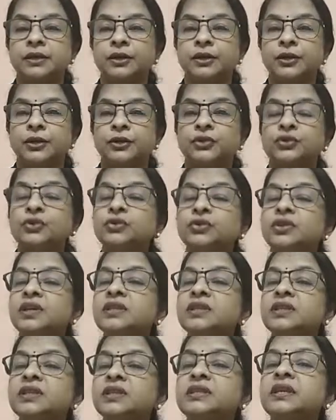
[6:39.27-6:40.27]
So, this
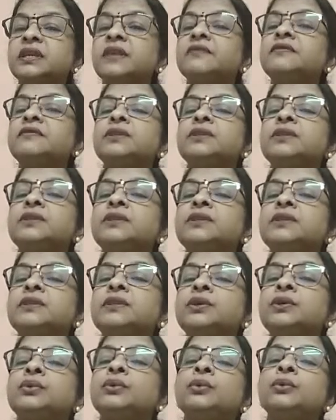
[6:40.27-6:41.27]
gives you
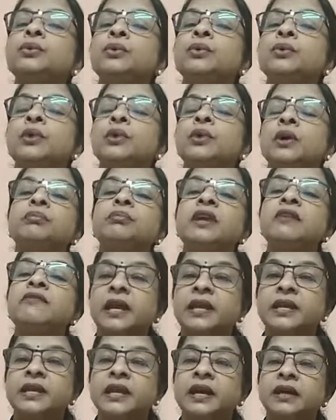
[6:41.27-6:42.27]
a brief
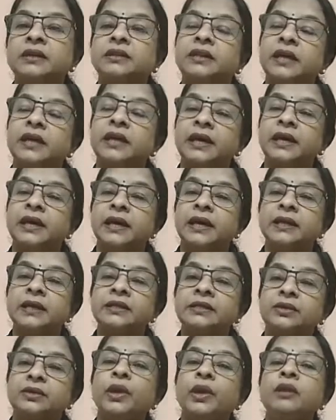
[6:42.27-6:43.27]
idea that
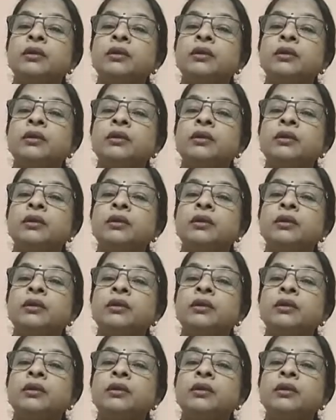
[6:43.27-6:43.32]
when,